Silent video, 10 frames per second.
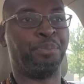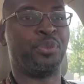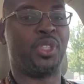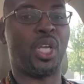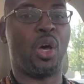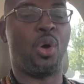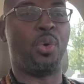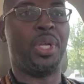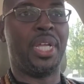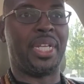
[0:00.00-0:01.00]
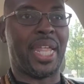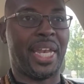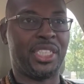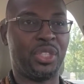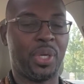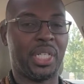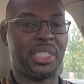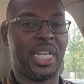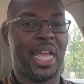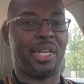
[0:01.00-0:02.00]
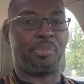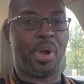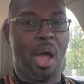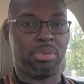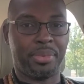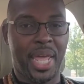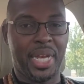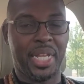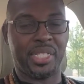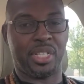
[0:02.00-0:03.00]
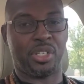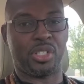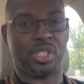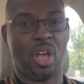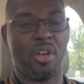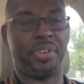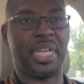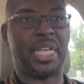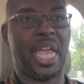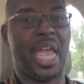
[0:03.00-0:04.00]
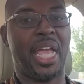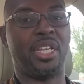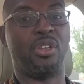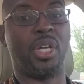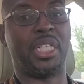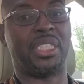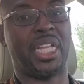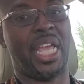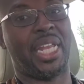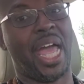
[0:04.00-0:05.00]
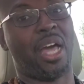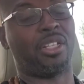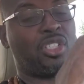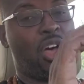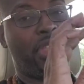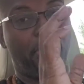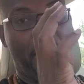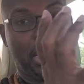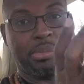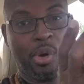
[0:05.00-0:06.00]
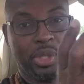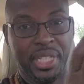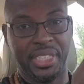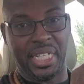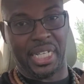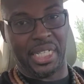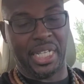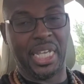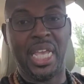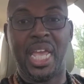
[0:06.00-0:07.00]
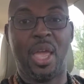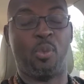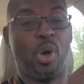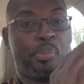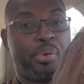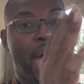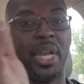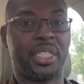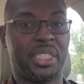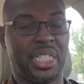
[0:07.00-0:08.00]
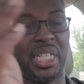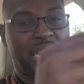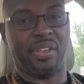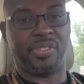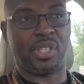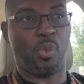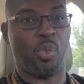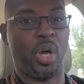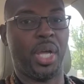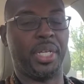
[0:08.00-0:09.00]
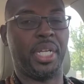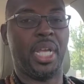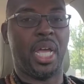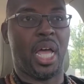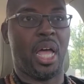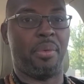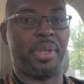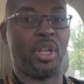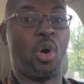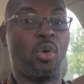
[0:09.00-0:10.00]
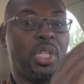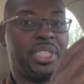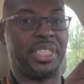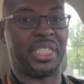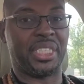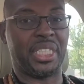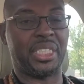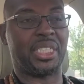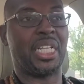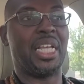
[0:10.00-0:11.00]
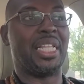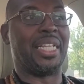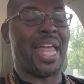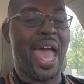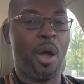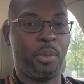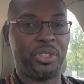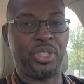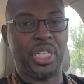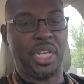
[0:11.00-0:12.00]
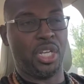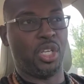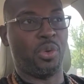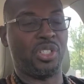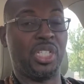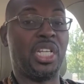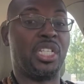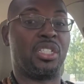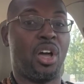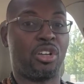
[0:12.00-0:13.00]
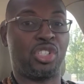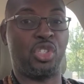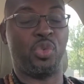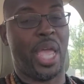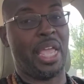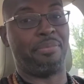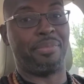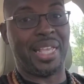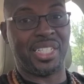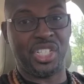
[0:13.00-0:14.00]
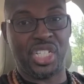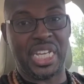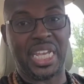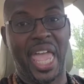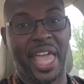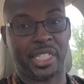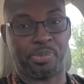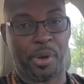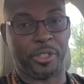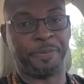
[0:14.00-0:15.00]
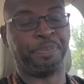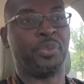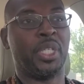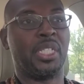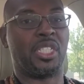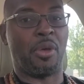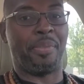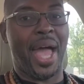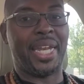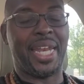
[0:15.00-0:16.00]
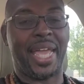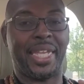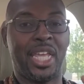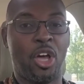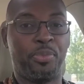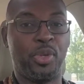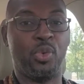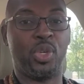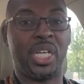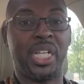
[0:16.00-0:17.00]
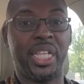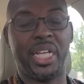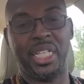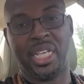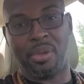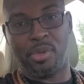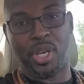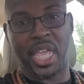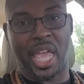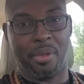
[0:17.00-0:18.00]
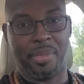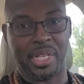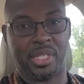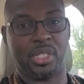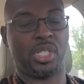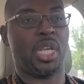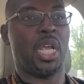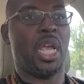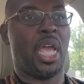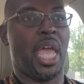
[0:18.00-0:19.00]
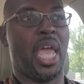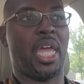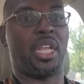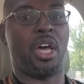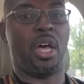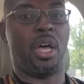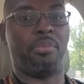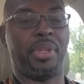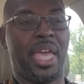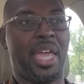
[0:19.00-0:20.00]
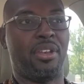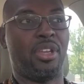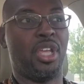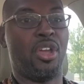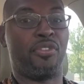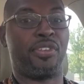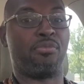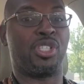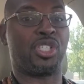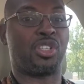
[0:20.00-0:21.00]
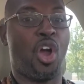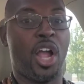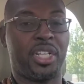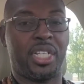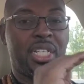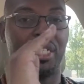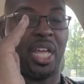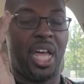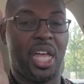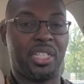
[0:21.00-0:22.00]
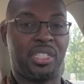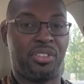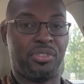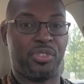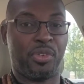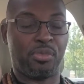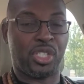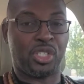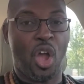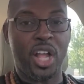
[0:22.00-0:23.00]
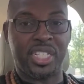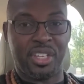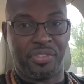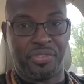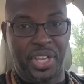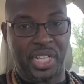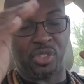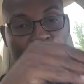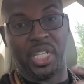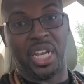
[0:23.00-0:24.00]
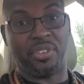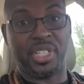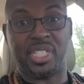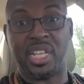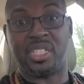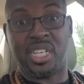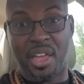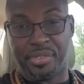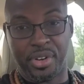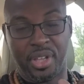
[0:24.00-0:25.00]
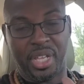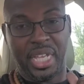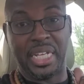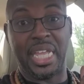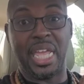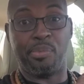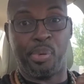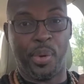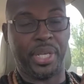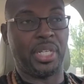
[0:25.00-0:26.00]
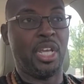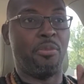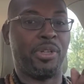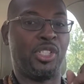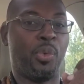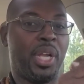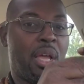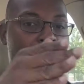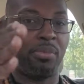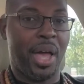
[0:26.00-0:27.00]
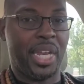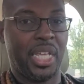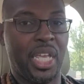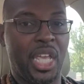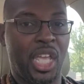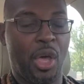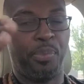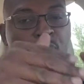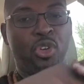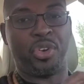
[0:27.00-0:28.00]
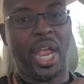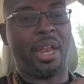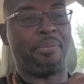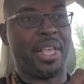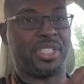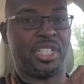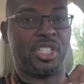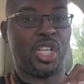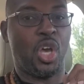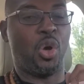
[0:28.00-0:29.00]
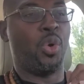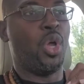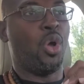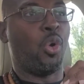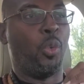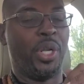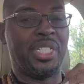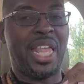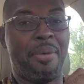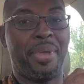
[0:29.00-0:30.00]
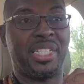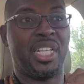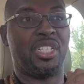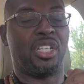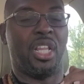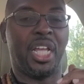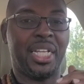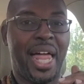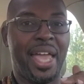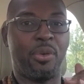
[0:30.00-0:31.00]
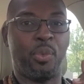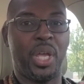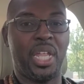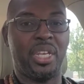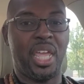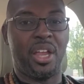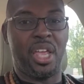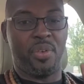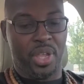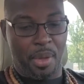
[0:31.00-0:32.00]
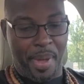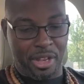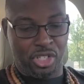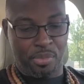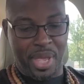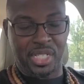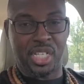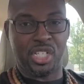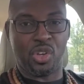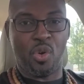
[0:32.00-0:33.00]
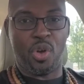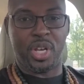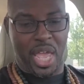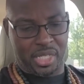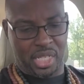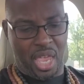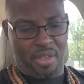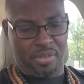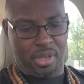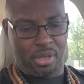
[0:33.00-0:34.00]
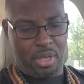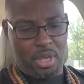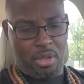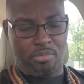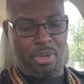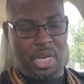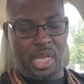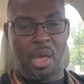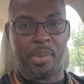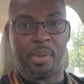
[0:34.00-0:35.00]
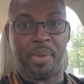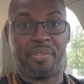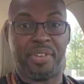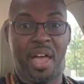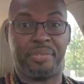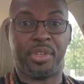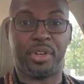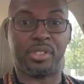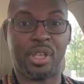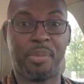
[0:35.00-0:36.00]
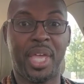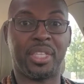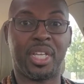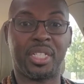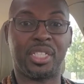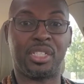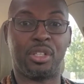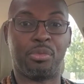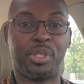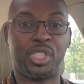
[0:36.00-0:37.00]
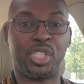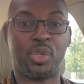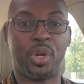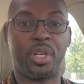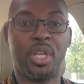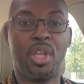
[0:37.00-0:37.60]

So now that you understand the problem that it is that you're solving, and you understand how to solve that problem holistically and what products to give someone in a holistic sense, now what you need to do is you need to talk to a messaging expert, somebody that can help you clearly communicate a message, and from start to finish. Really, there's never an end point, but you want to help you create a message. So what does message look like when they're hearing about your message on? I actually have a meeting coming up at 5:30, so I may have to cut this a little bit short.